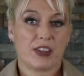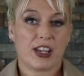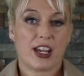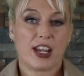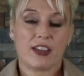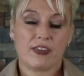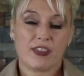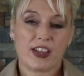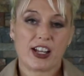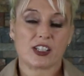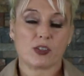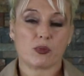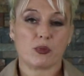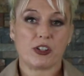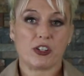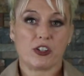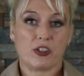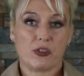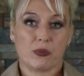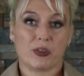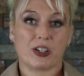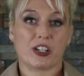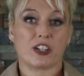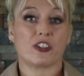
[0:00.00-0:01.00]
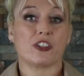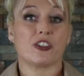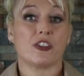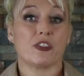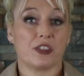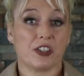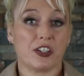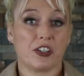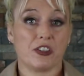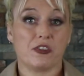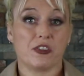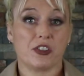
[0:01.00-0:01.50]
And that's what you want to show
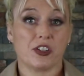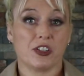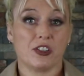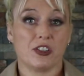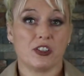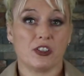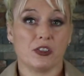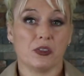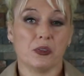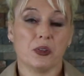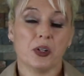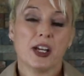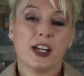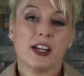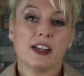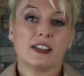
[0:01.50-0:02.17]
that you can do.